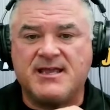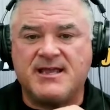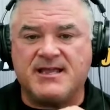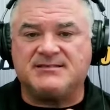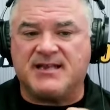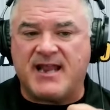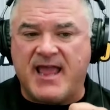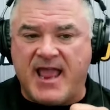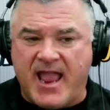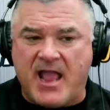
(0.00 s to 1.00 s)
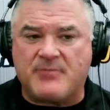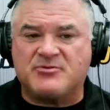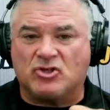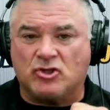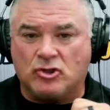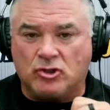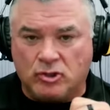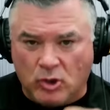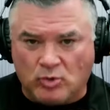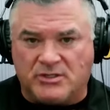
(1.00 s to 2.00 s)
It's an
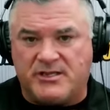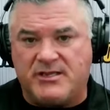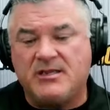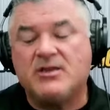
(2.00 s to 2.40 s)
absolutely